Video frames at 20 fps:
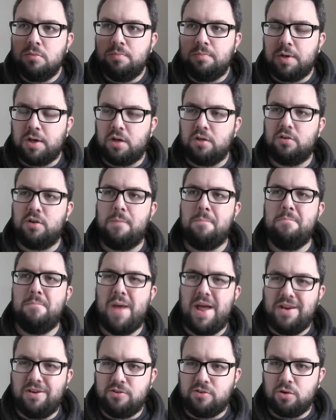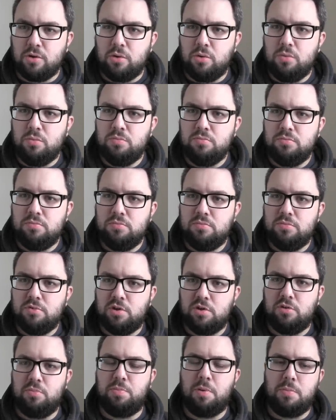Because I'm mental,
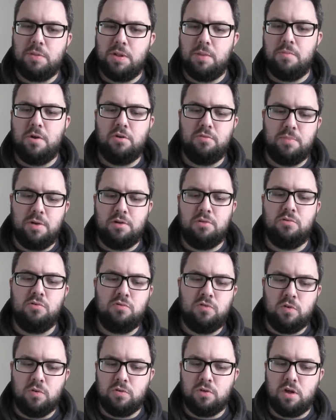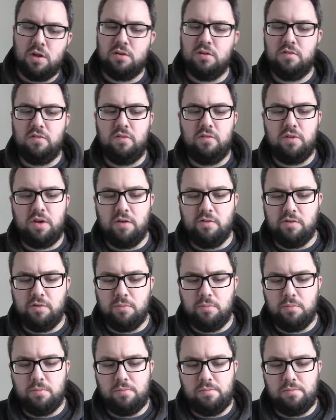so this is probably the most mental four stars I've ever given.